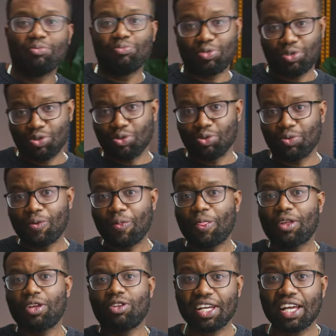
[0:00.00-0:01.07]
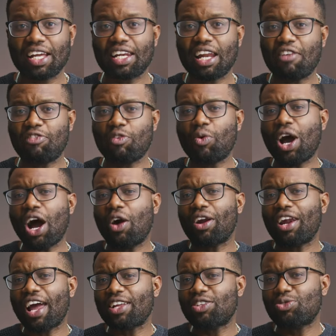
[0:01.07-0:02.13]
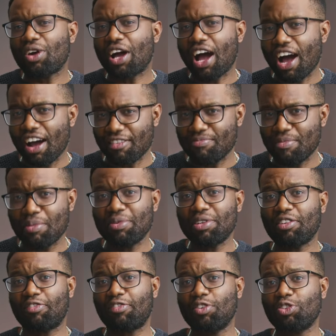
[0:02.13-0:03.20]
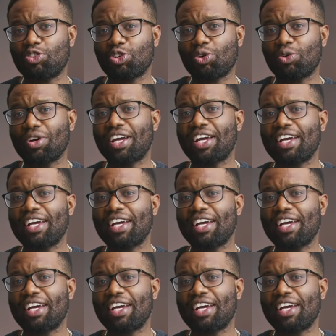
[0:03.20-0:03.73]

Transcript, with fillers: Pro. Now for what I would like to have, maybe in the future,